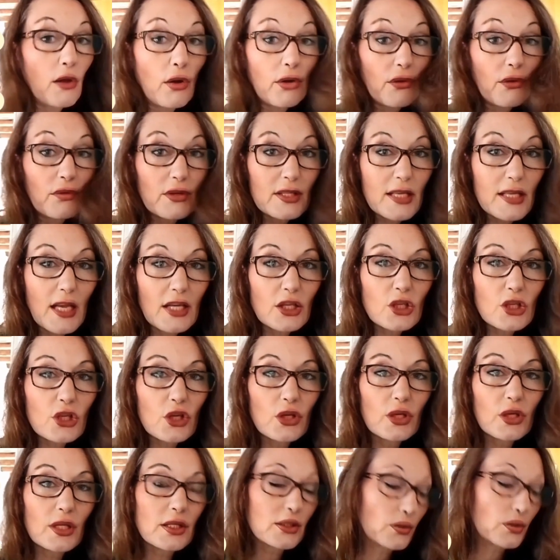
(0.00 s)
lot of
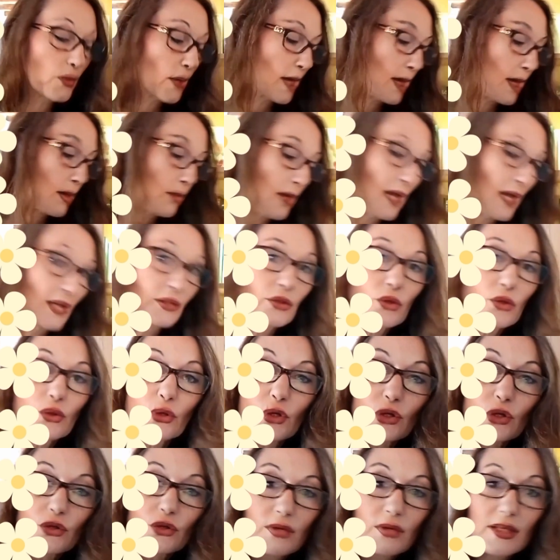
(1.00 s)
attention as well, and on
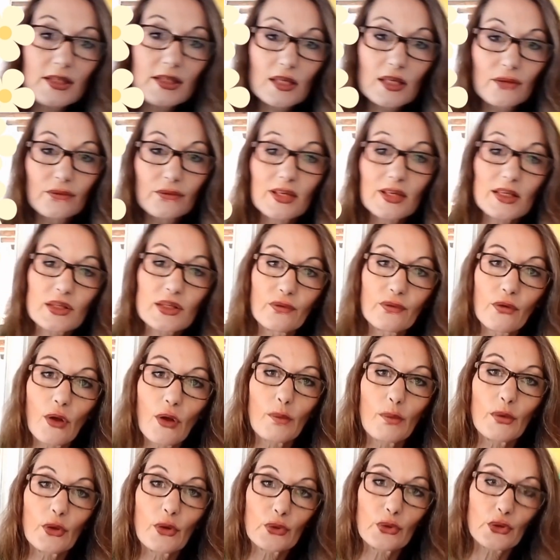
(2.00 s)
Goodreads. Don't forget to follow
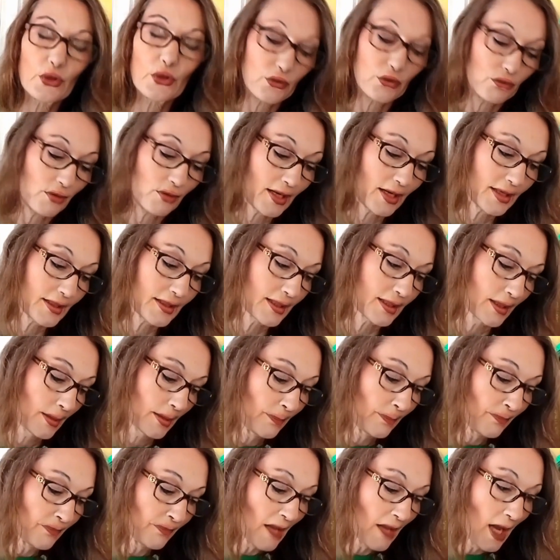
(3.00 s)
me on Goodreads.
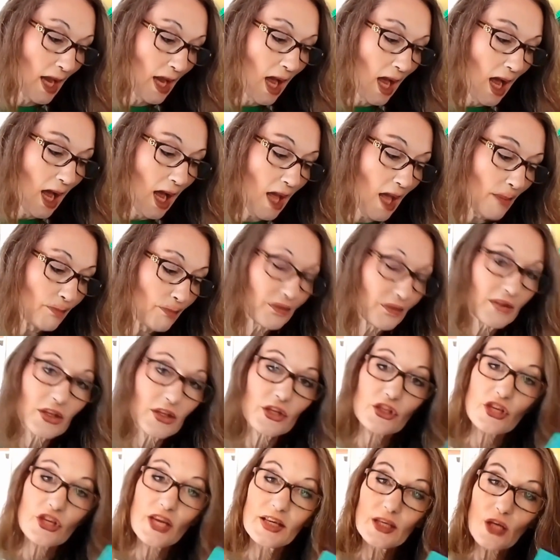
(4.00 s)

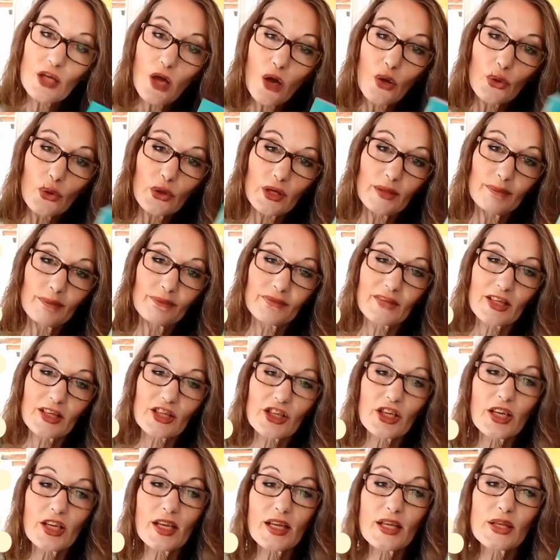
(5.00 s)
Jenny Colgan,
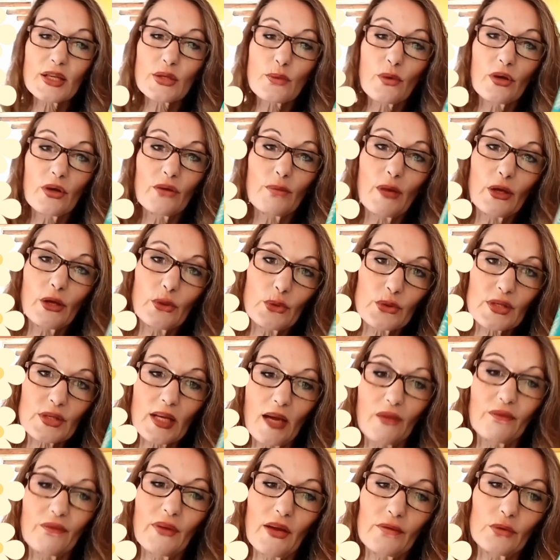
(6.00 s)
she is one of my
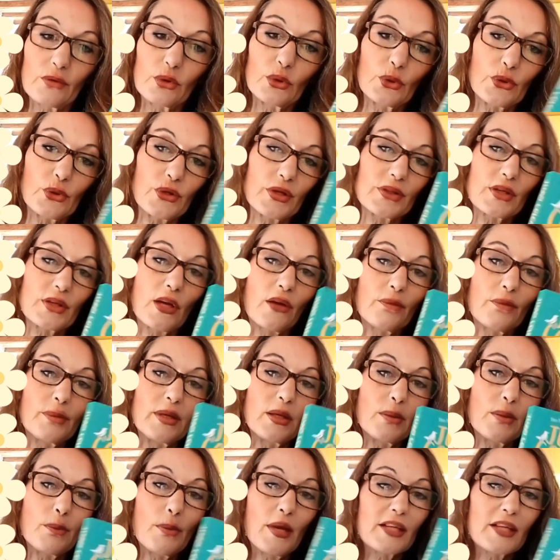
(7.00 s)
all-time favourite authors. I've
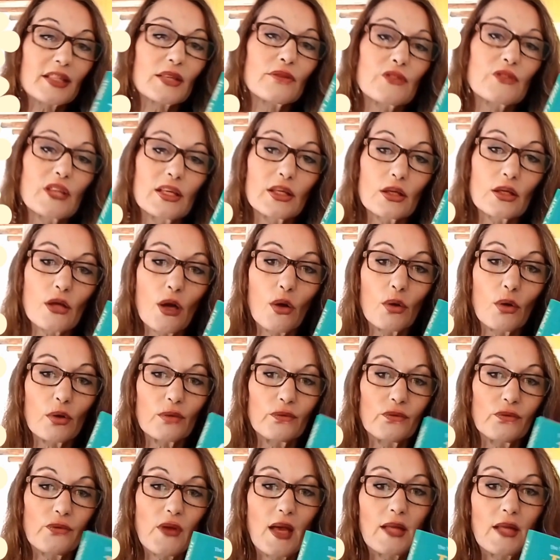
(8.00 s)
been a massive Jenny
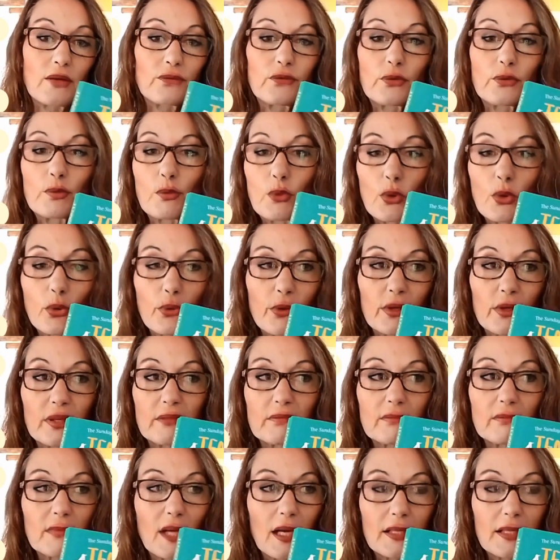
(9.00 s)
Colgan fan for more
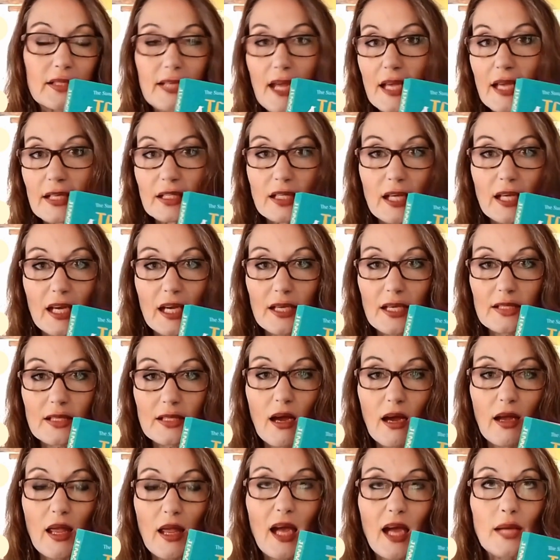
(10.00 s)
than 10 years.
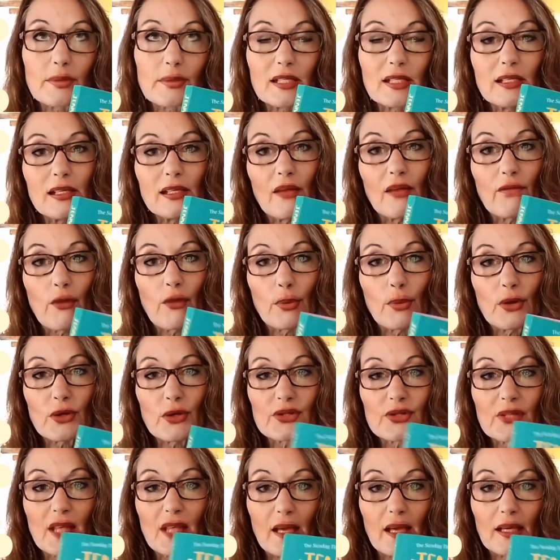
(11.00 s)
I absolutely love her
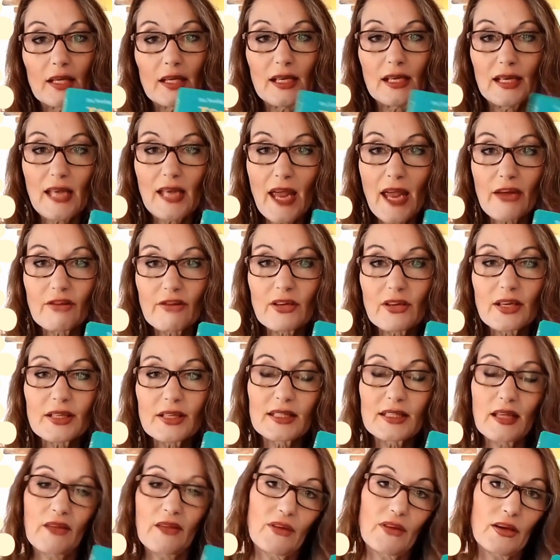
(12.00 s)
books. They're hilarious,
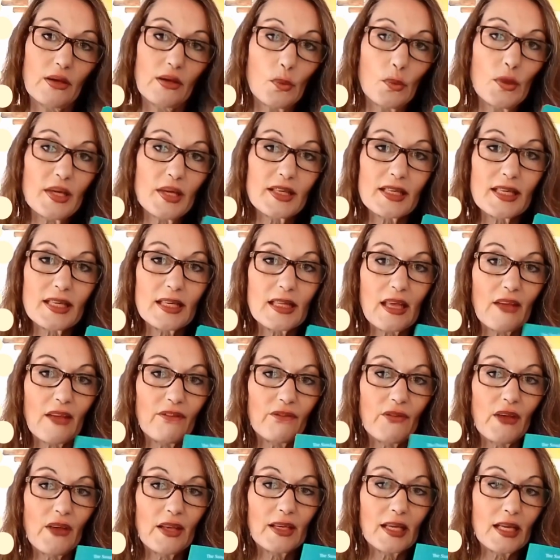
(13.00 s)
they're very witty,
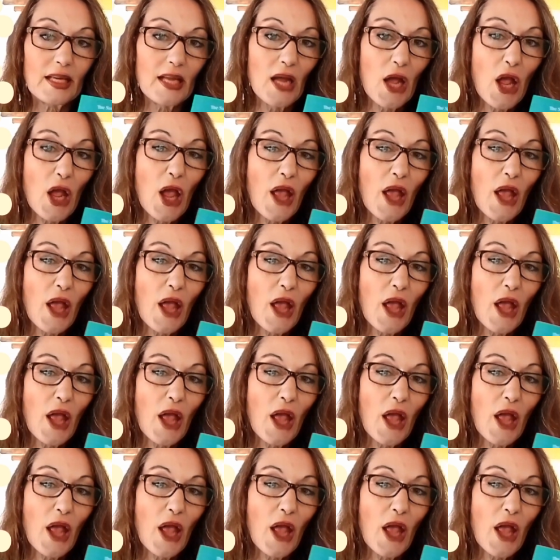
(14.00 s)
they're funny,